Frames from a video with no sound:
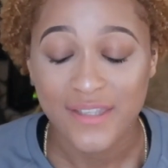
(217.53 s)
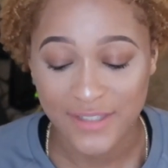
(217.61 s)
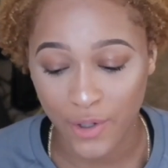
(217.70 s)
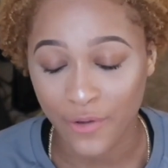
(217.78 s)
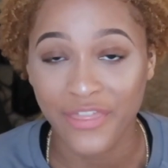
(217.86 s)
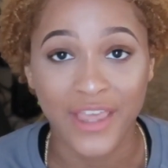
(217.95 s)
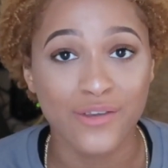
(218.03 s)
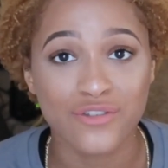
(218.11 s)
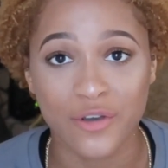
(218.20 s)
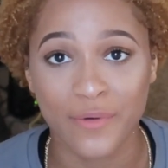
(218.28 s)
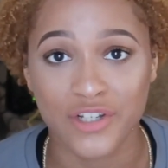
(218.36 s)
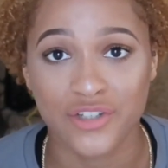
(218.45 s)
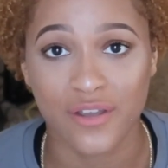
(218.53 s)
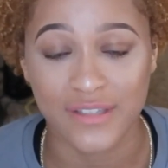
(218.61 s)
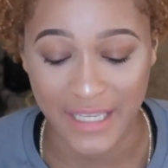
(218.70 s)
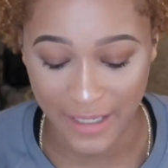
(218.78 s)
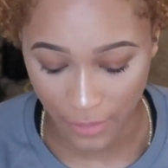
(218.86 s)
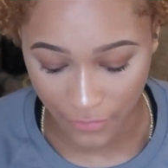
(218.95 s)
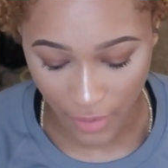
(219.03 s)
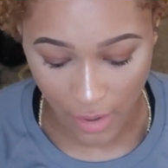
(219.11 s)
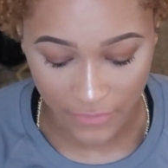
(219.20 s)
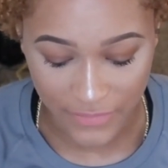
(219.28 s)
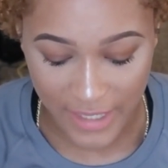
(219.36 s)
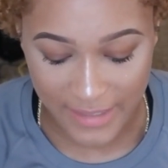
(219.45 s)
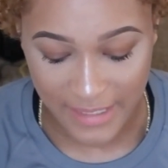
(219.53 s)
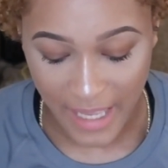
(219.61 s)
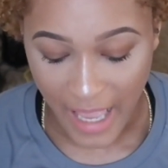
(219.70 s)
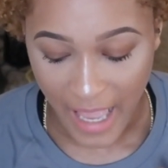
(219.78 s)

So thank you so much, Dolls Kill, for all of this.